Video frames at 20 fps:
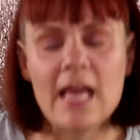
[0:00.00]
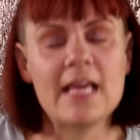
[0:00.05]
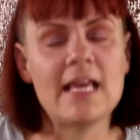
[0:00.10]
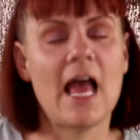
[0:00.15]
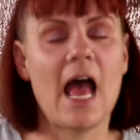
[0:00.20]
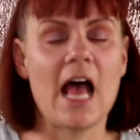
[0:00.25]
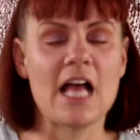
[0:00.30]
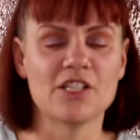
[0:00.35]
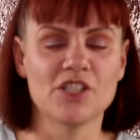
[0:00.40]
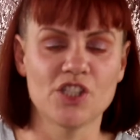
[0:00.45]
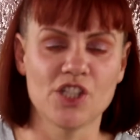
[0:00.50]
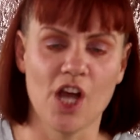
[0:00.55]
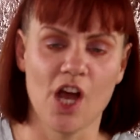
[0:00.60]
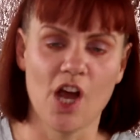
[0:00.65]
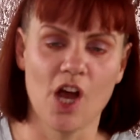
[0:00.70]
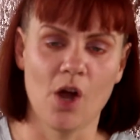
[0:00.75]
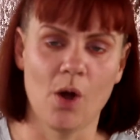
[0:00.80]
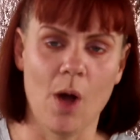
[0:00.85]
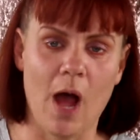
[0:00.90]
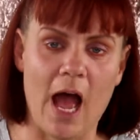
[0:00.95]
Yeah, so
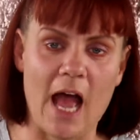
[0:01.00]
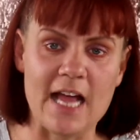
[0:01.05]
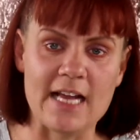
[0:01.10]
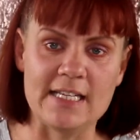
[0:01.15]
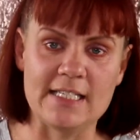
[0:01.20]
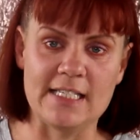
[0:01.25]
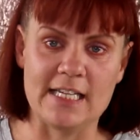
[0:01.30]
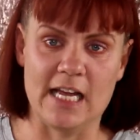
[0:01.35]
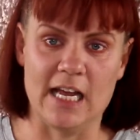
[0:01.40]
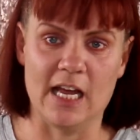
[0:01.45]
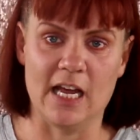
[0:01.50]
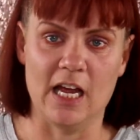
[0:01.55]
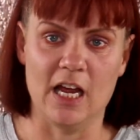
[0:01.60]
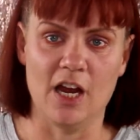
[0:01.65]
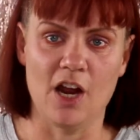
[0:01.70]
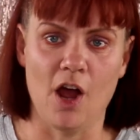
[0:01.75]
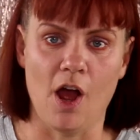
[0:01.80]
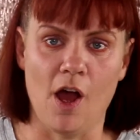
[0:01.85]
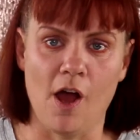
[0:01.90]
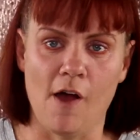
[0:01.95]
I
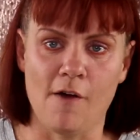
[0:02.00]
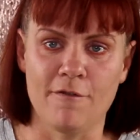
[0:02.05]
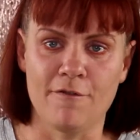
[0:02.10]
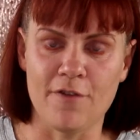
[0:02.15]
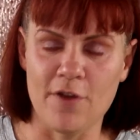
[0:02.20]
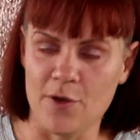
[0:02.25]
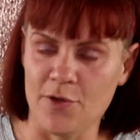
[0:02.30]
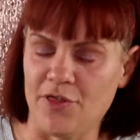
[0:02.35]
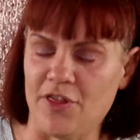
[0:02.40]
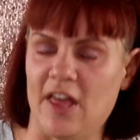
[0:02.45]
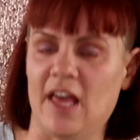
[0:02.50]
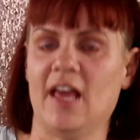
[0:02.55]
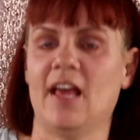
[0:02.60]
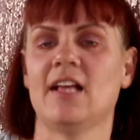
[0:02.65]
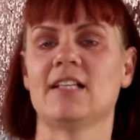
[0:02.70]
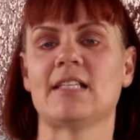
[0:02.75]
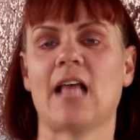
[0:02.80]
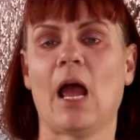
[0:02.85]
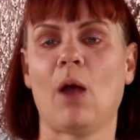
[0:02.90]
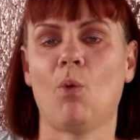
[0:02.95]
did a few
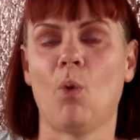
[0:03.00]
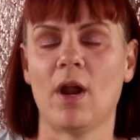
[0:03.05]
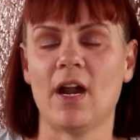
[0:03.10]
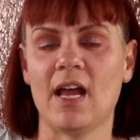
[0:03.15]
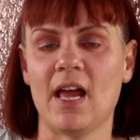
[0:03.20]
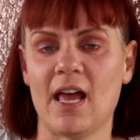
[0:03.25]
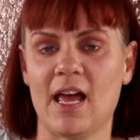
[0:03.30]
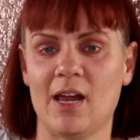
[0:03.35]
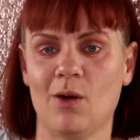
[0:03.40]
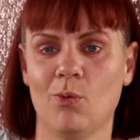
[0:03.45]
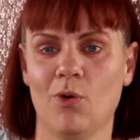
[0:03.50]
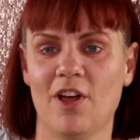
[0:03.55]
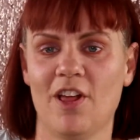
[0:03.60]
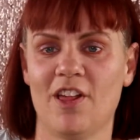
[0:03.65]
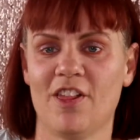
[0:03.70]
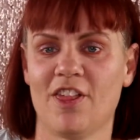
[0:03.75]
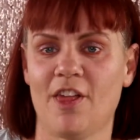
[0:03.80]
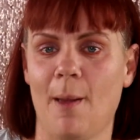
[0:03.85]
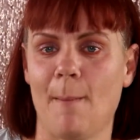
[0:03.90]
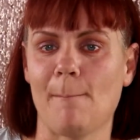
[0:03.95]
things. I went ahead
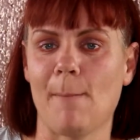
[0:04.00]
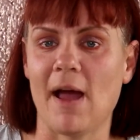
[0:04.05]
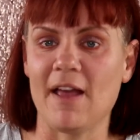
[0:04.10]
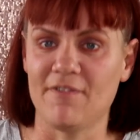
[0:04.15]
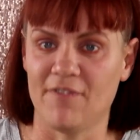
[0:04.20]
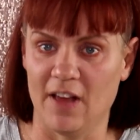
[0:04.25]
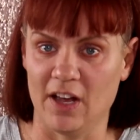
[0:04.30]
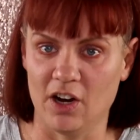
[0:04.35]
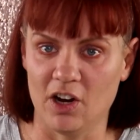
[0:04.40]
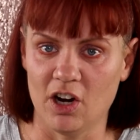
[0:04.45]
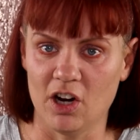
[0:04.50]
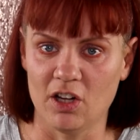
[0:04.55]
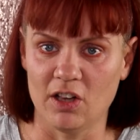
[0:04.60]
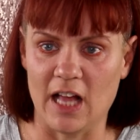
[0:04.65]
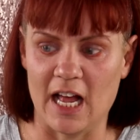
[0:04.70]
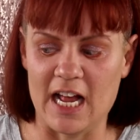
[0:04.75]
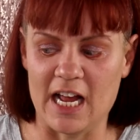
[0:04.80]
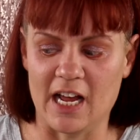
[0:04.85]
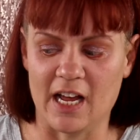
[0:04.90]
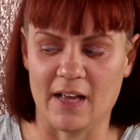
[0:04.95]
with my finger,
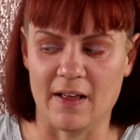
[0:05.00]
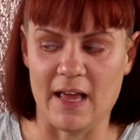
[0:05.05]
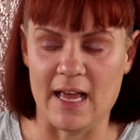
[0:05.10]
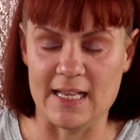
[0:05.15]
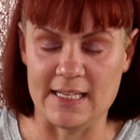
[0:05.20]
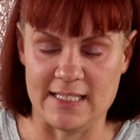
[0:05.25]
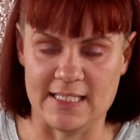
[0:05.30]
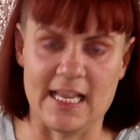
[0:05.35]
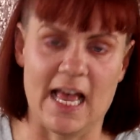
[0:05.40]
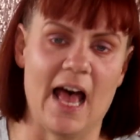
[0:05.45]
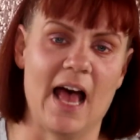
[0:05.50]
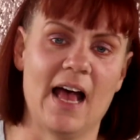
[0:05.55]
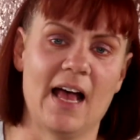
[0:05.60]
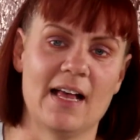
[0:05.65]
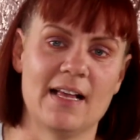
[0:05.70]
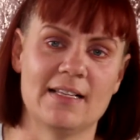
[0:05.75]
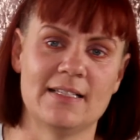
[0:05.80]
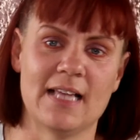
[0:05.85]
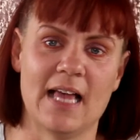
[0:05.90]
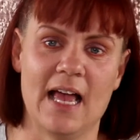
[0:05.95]
like it
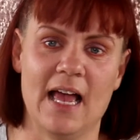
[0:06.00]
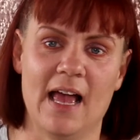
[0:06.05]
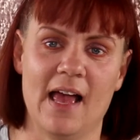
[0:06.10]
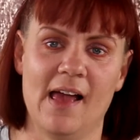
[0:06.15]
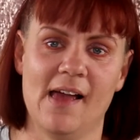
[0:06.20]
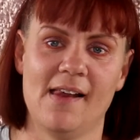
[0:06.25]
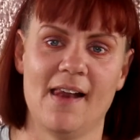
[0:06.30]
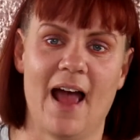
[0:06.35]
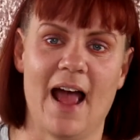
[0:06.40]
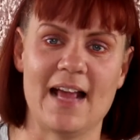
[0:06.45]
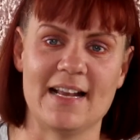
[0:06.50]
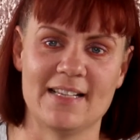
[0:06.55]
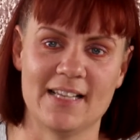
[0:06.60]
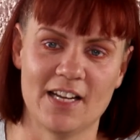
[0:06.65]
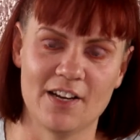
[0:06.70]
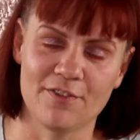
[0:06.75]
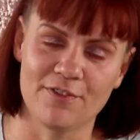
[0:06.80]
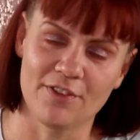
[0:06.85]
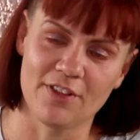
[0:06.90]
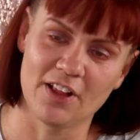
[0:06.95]
says, and I
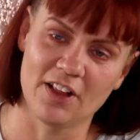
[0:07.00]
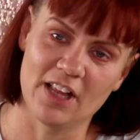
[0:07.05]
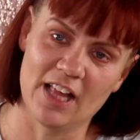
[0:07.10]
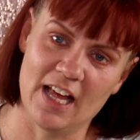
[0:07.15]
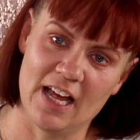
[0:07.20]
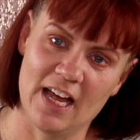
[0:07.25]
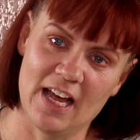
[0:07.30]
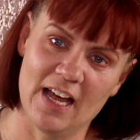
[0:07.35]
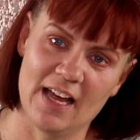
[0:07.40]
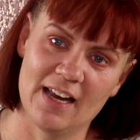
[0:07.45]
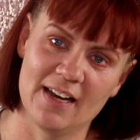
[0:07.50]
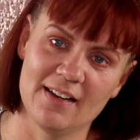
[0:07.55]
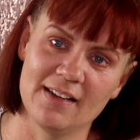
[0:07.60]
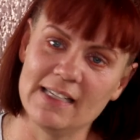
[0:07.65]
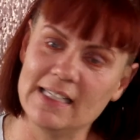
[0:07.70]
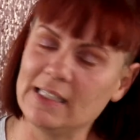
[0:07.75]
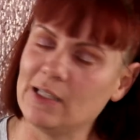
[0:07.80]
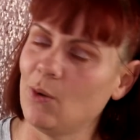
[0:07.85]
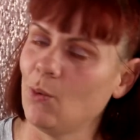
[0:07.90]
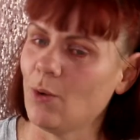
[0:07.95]
did it for the lid,
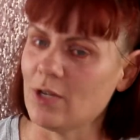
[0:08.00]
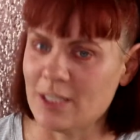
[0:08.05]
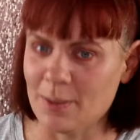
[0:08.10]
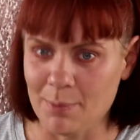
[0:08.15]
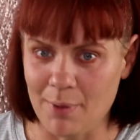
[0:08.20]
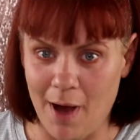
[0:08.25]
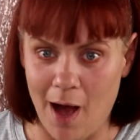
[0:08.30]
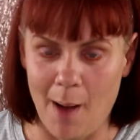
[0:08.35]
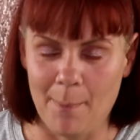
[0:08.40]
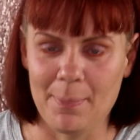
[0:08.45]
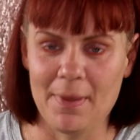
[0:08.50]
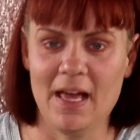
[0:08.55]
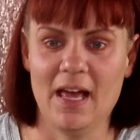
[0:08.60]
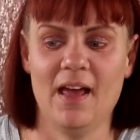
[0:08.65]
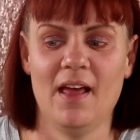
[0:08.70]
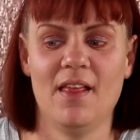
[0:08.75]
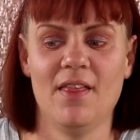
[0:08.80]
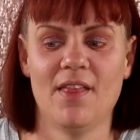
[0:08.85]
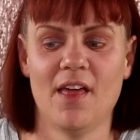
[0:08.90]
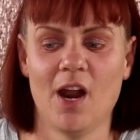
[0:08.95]
wasn't popping.
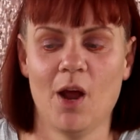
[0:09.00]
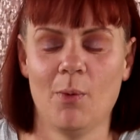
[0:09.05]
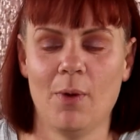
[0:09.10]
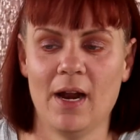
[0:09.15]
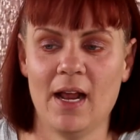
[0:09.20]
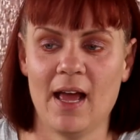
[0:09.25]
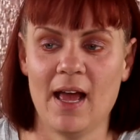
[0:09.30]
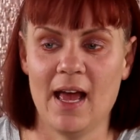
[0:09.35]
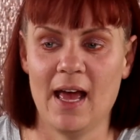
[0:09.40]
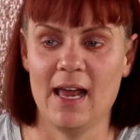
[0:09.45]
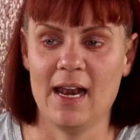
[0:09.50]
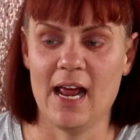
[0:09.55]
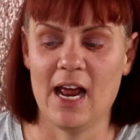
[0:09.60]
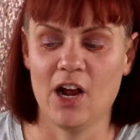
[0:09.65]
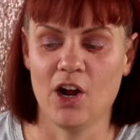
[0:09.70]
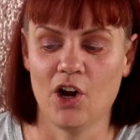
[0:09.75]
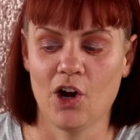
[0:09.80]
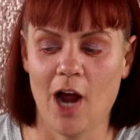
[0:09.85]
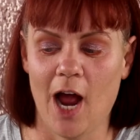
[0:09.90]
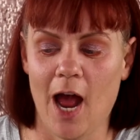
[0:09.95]
Then I went ahead
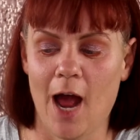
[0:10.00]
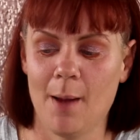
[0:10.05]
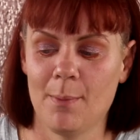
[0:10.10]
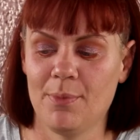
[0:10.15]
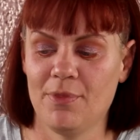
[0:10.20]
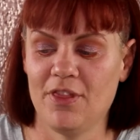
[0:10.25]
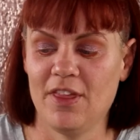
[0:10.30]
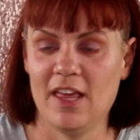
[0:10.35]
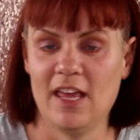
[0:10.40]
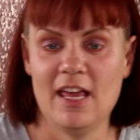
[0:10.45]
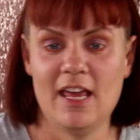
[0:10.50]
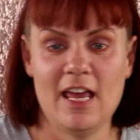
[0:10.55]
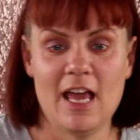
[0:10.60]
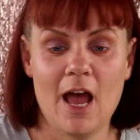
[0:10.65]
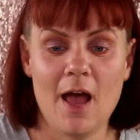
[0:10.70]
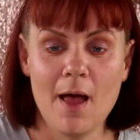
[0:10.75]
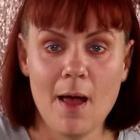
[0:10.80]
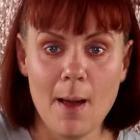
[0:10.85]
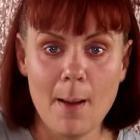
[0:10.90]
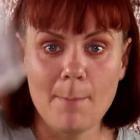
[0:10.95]
and grabbed
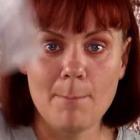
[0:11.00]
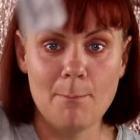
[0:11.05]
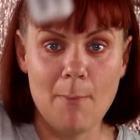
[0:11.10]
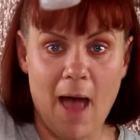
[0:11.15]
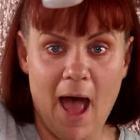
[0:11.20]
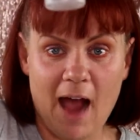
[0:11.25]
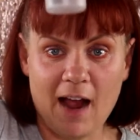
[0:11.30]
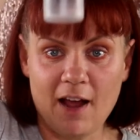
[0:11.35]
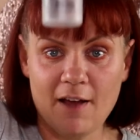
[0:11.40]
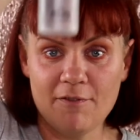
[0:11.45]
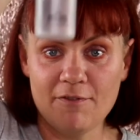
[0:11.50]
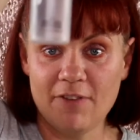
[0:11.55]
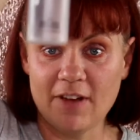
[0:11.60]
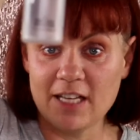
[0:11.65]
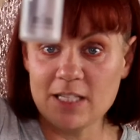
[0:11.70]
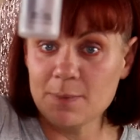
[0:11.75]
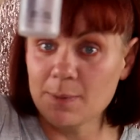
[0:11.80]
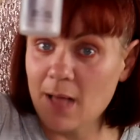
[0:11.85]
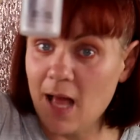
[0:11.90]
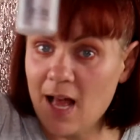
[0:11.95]
the Mac
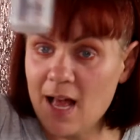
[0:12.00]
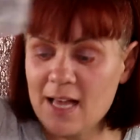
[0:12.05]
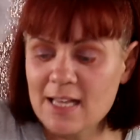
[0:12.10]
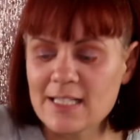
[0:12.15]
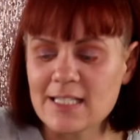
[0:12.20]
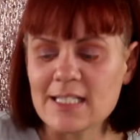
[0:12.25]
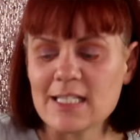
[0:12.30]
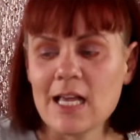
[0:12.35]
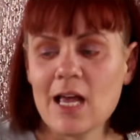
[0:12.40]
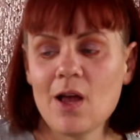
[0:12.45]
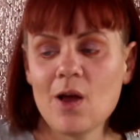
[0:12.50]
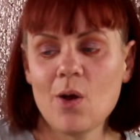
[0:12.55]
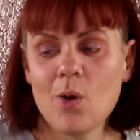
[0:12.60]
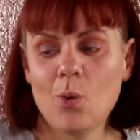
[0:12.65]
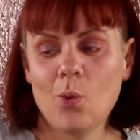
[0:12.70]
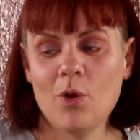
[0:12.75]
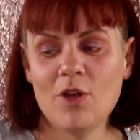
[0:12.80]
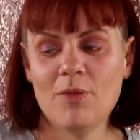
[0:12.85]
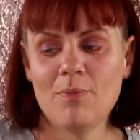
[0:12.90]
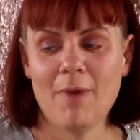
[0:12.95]
Fix Plus
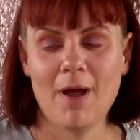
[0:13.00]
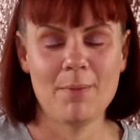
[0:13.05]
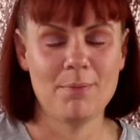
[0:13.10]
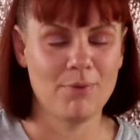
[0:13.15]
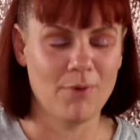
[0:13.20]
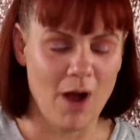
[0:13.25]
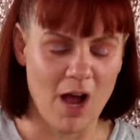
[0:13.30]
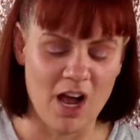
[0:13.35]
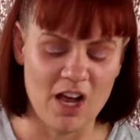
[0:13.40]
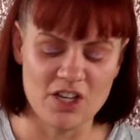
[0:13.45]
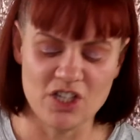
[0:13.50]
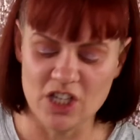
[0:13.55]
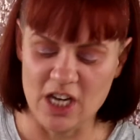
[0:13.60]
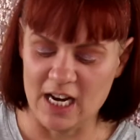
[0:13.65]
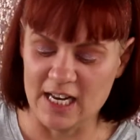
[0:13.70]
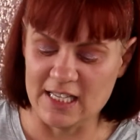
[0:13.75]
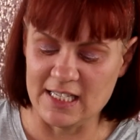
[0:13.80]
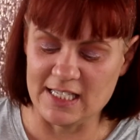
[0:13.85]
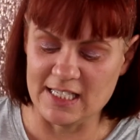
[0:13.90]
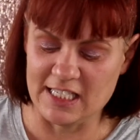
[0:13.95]
with my
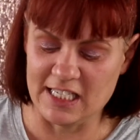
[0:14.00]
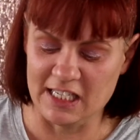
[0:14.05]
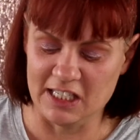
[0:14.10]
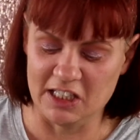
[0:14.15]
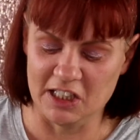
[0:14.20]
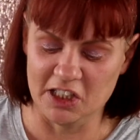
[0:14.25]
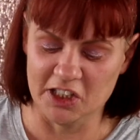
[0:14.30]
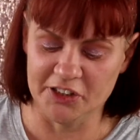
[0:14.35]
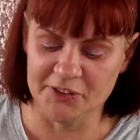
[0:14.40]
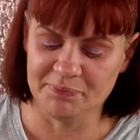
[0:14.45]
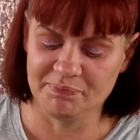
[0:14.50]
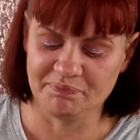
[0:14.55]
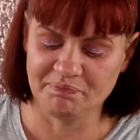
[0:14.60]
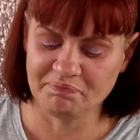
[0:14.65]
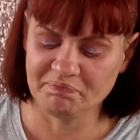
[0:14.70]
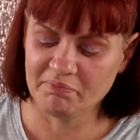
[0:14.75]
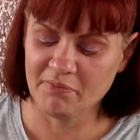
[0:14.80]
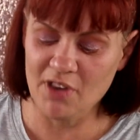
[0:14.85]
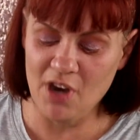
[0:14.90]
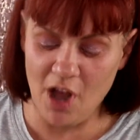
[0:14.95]
brush, and it's still
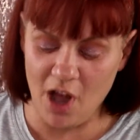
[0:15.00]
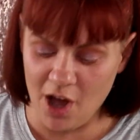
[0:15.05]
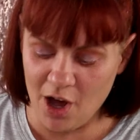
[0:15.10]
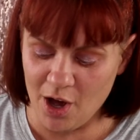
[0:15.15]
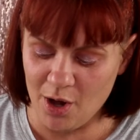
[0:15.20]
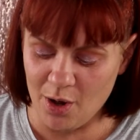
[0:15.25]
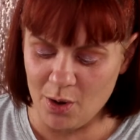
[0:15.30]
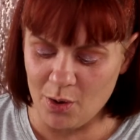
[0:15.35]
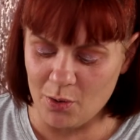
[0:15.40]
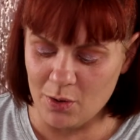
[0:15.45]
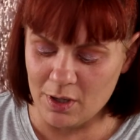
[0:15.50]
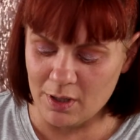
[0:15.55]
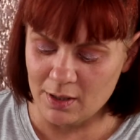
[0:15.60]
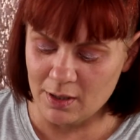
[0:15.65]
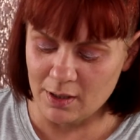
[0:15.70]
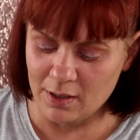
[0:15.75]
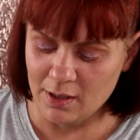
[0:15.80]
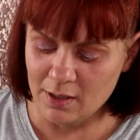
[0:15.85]
no,